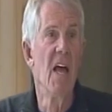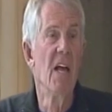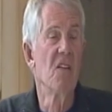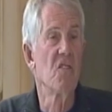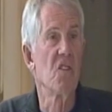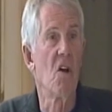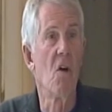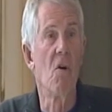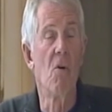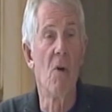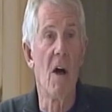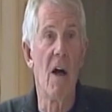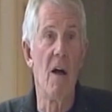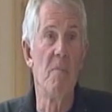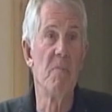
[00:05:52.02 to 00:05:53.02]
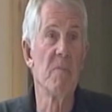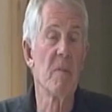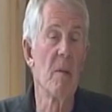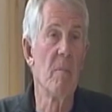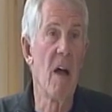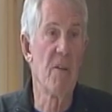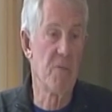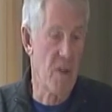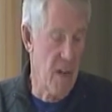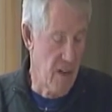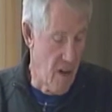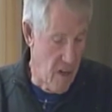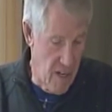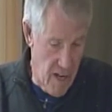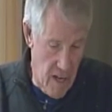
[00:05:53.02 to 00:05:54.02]
so um, my friend
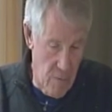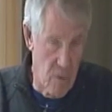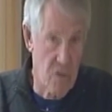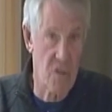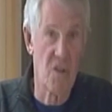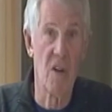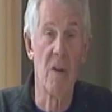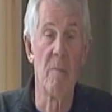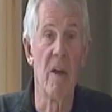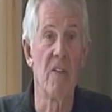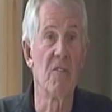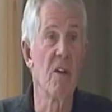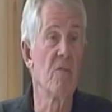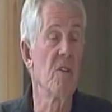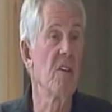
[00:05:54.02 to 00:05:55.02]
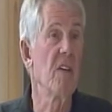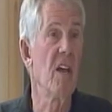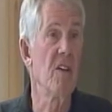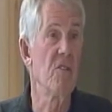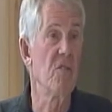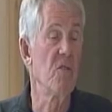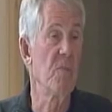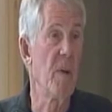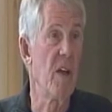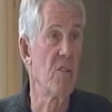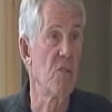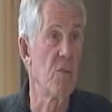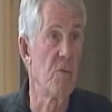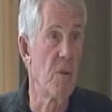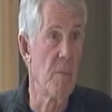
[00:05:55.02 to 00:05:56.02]
Arlene Edwards is here, makes every occasion
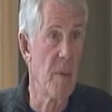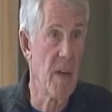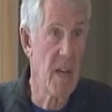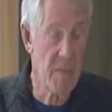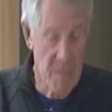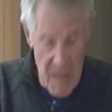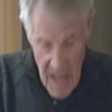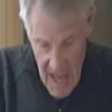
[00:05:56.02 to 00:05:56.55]
special for me,